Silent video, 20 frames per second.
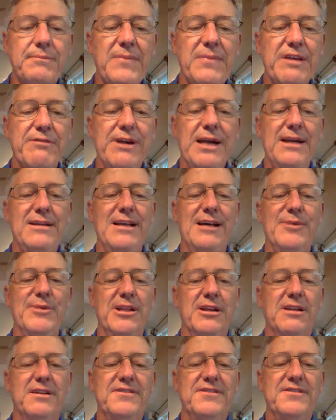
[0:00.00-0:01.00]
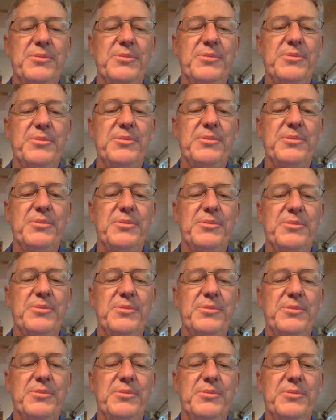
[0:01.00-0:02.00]
Frankly, I'm a little surprised
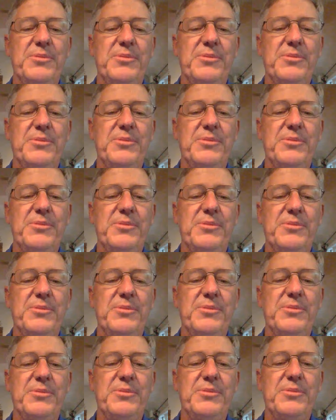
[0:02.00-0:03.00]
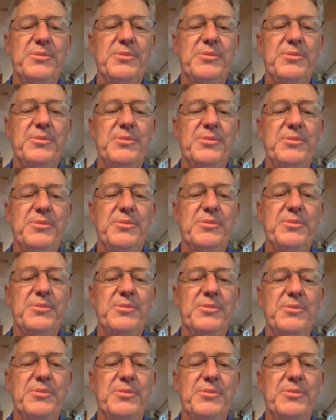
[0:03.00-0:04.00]
that doesn't happen more often.
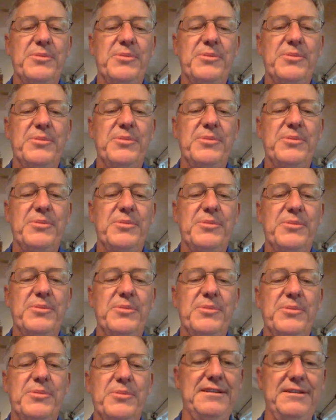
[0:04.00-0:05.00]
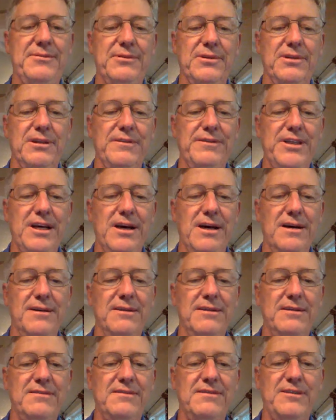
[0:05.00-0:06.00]
An osprey nest full of young
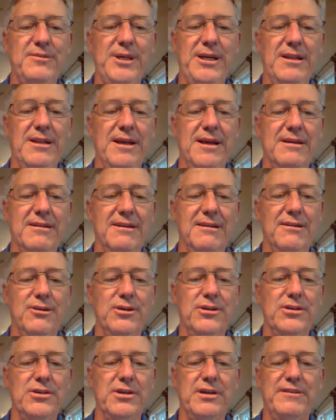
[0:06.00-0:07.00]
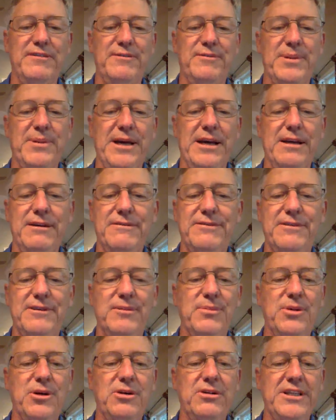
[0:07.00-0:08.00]
looks to me like a little hors d'oeuvre platter for
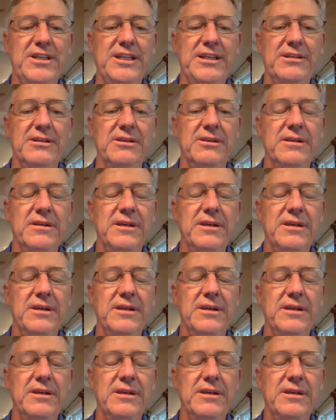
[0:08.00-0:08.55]
a bald eagle.